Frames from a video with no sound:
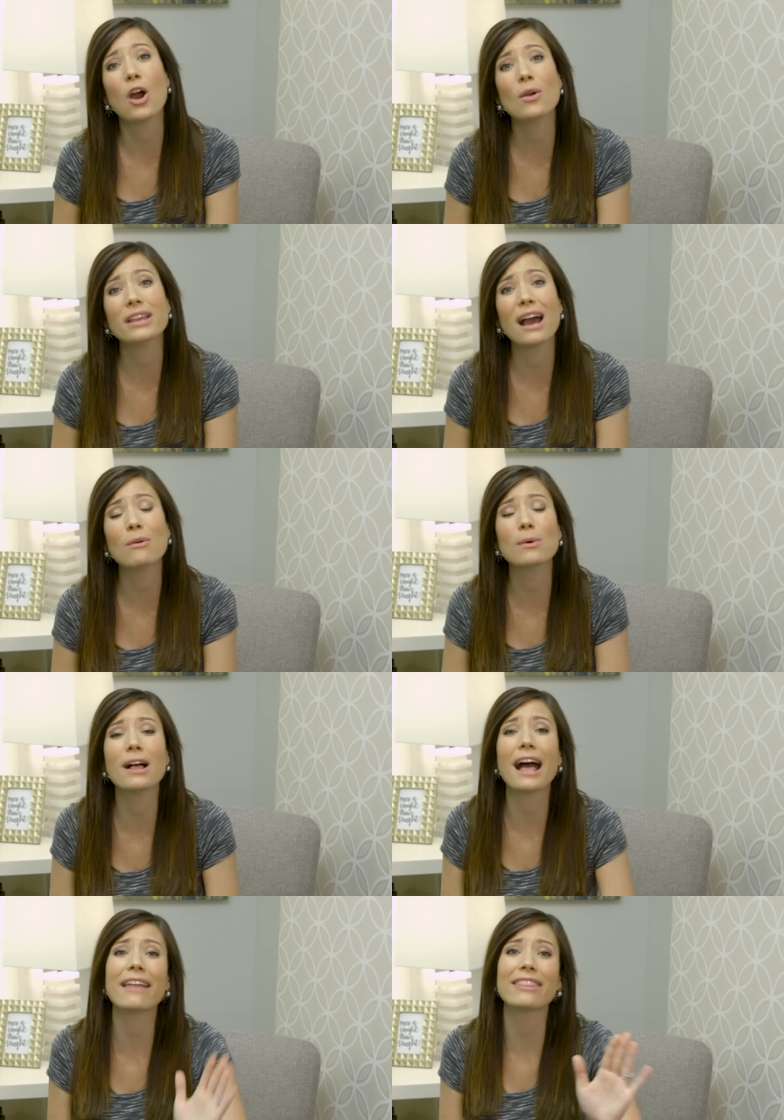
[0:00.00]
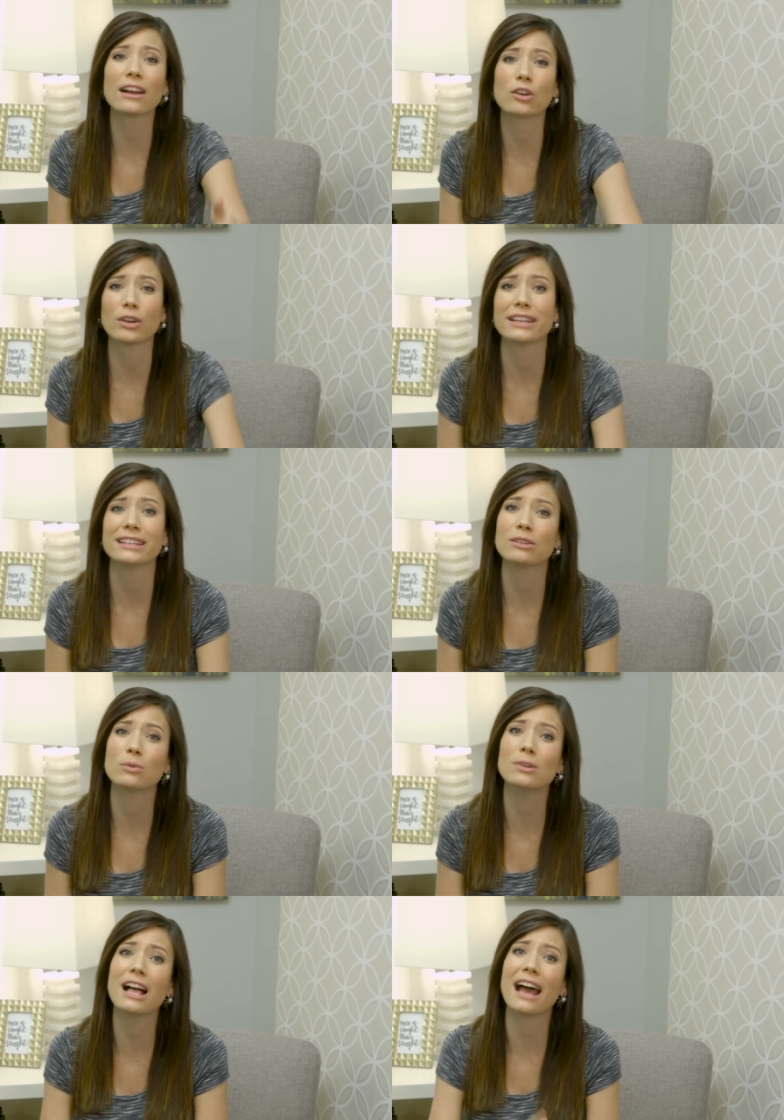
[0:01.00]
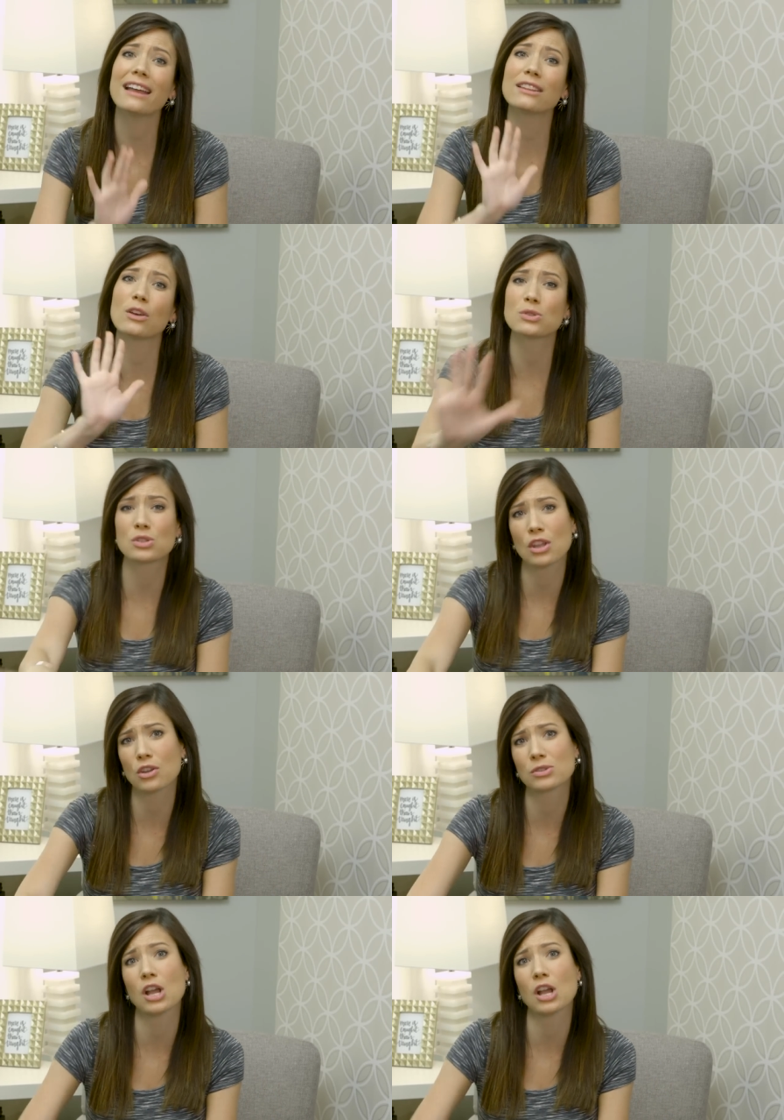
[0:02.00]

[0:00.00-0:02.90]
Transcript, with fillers: Oh yeah, we'll add that granite or we'll add those, those